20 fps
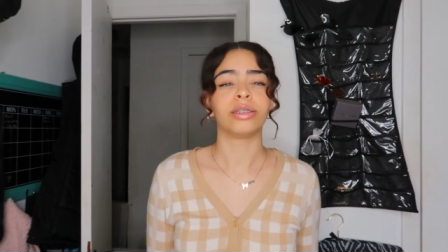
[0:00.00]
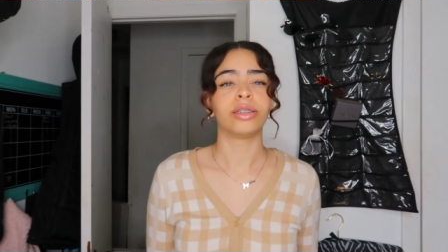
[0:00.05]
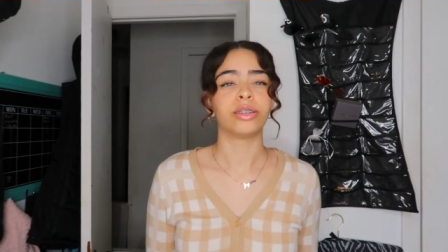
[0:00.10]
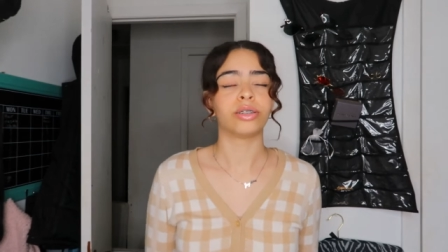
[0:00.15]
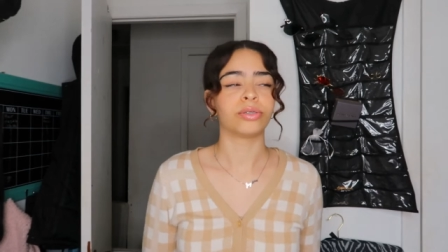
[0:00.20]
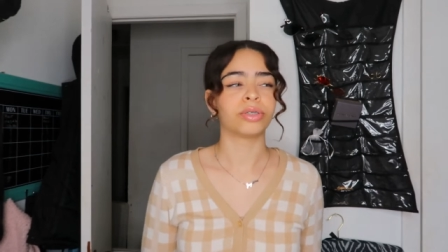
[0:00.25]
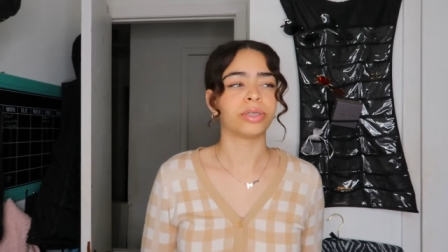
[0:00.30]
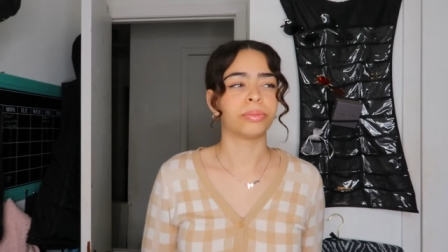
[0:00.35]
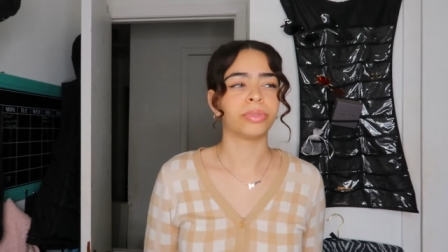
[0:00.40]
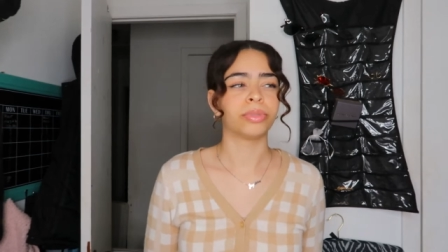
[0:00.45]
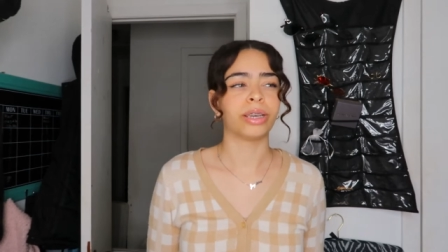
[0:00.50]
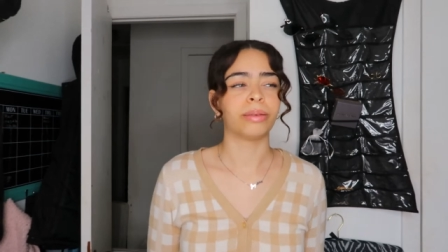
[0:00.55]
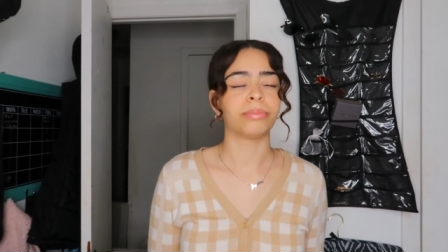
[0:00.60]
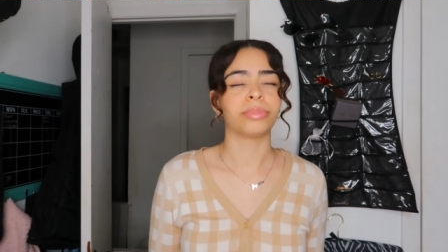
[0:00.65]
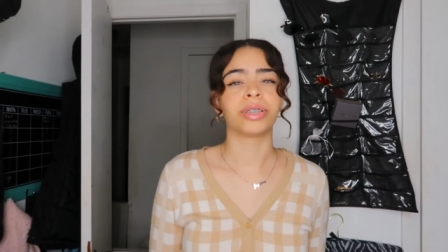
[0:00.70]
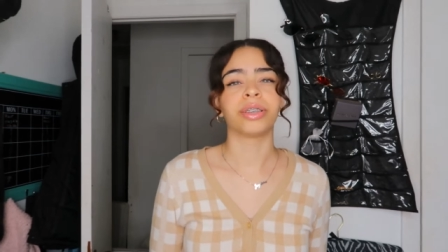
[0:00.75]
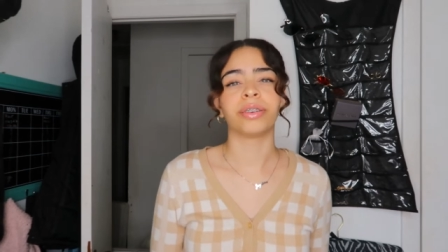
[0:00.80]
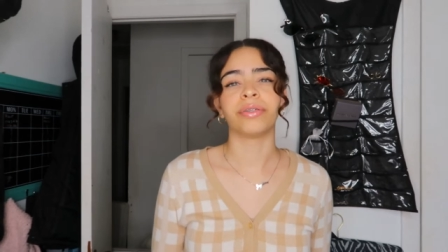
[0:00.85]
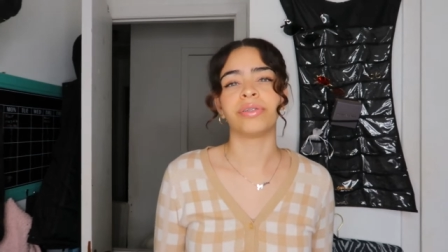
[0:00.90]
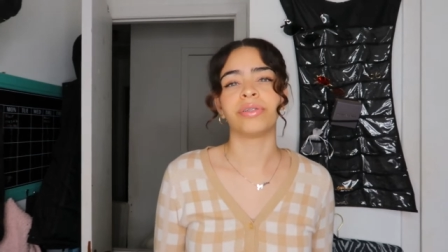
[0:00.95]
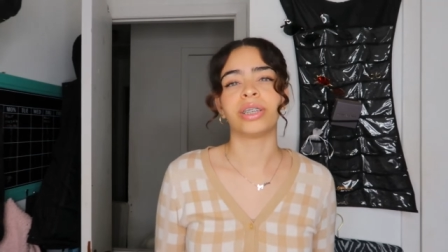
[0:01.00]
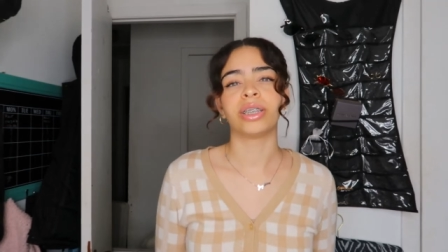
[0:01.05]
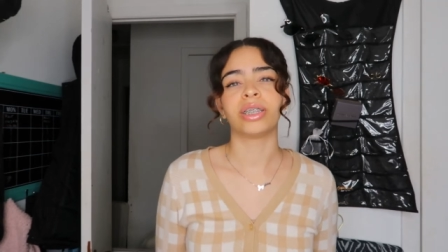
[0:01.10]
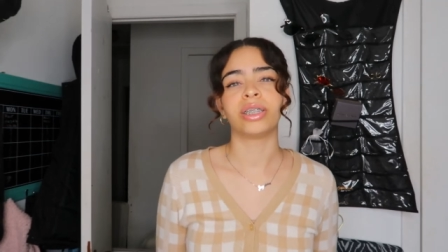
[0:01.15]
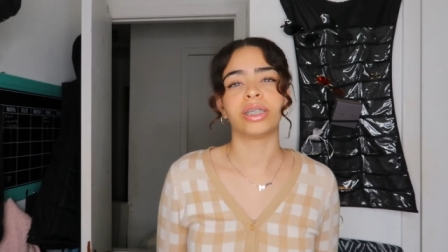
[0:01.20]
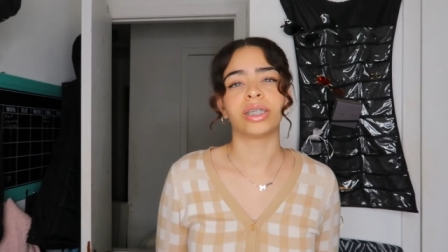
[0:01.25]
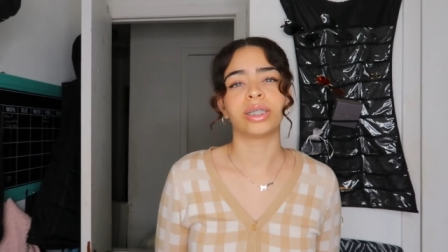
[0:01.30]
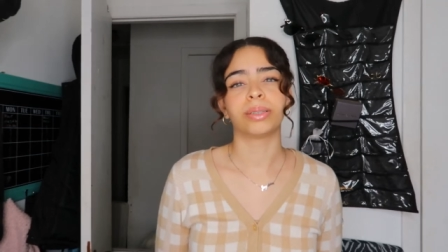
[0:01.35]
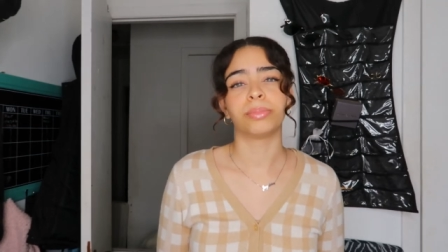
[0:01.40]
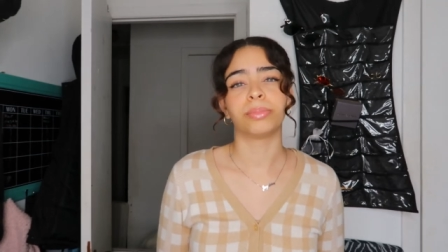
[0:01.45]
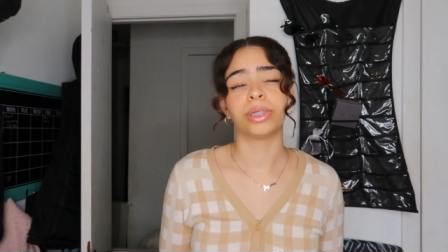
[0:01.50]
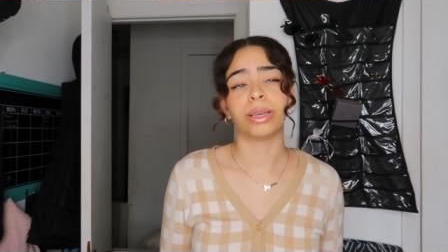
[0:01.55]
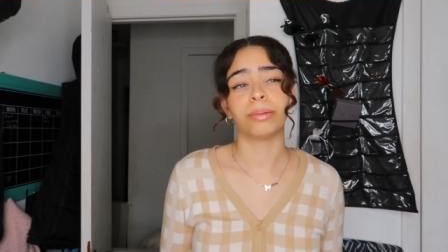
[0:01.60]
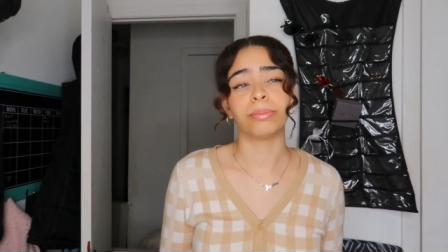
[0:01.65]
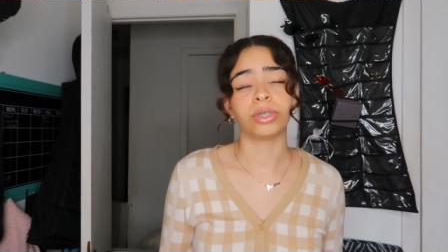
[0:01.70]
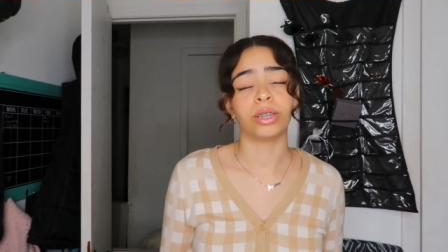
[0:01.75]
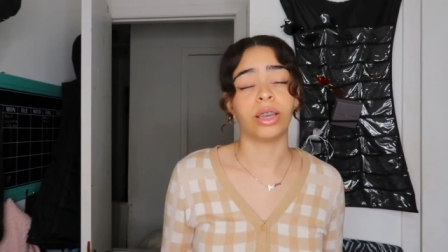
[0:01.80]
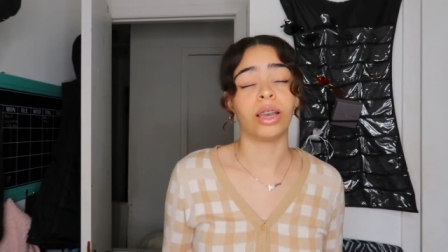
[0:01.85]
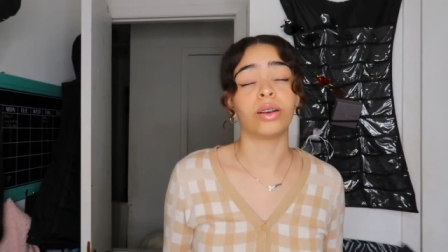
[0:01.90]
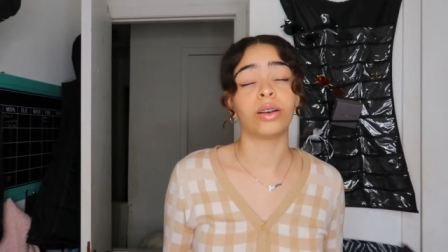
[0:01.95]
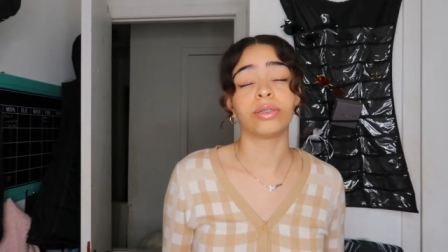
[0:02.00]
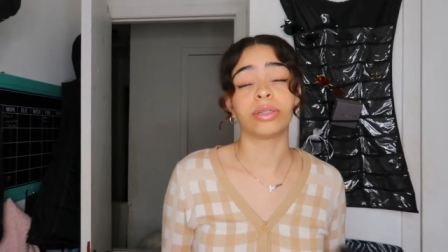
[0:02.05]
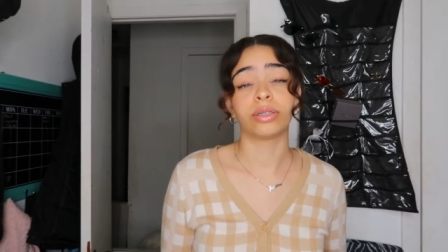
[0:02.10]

you know, sometimes gifted and sometimes not,